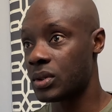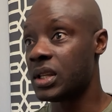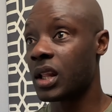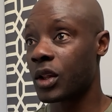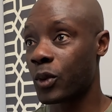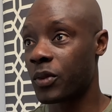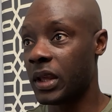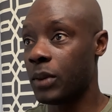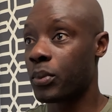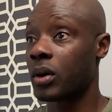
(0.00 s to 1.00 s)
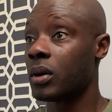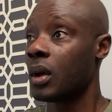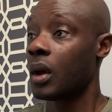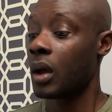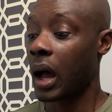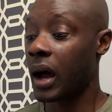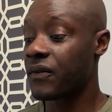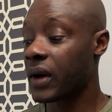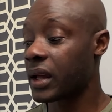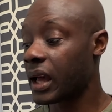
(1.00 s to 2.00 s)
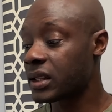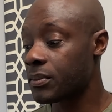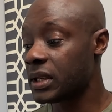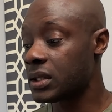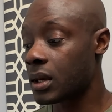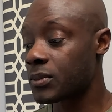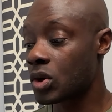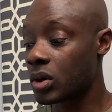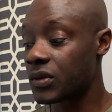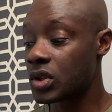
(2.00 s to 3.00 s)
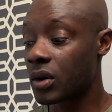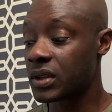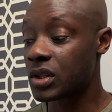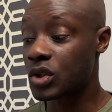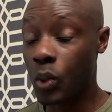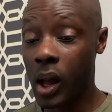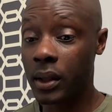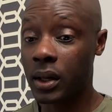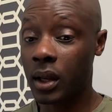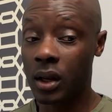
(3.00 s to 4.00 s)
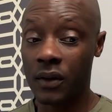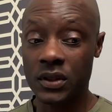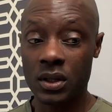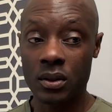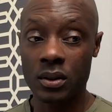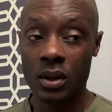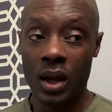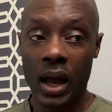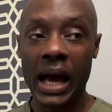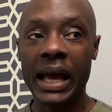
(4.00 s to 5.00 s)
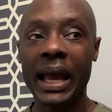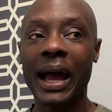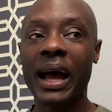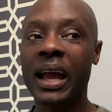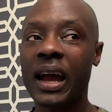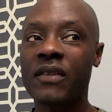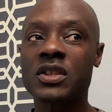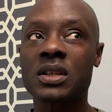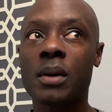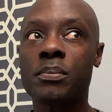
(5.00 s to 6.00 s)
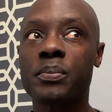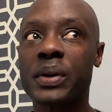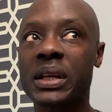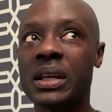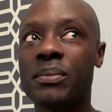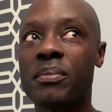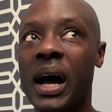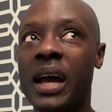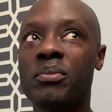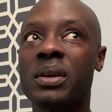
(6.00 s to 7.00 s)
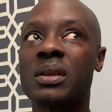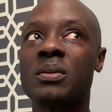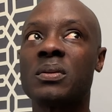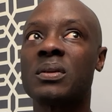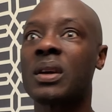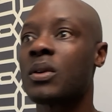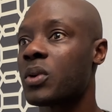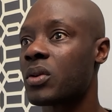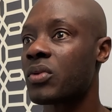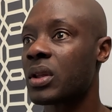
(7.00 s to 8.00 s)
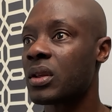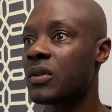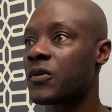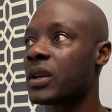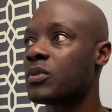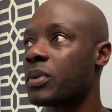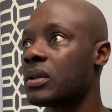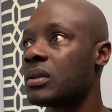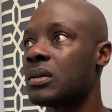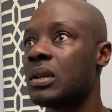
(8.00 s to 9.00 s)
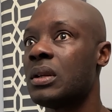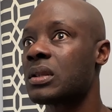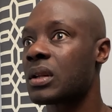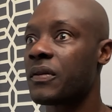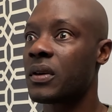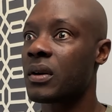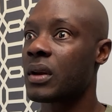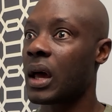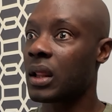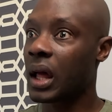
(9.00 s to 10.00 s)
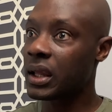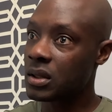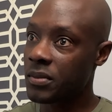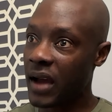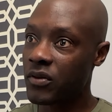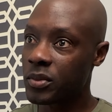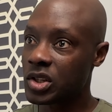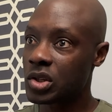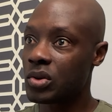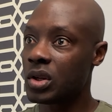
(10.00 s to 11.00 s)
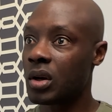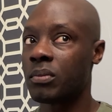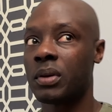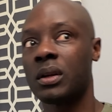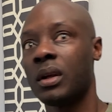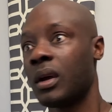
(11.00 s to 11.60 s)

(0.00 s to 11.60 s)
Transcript: dealing with people. I find that to be some sort of service as well, and I'd love to. I have somebody in mind, but like, we're really good friends, but he doesn't live here, and I like to have him in studio, but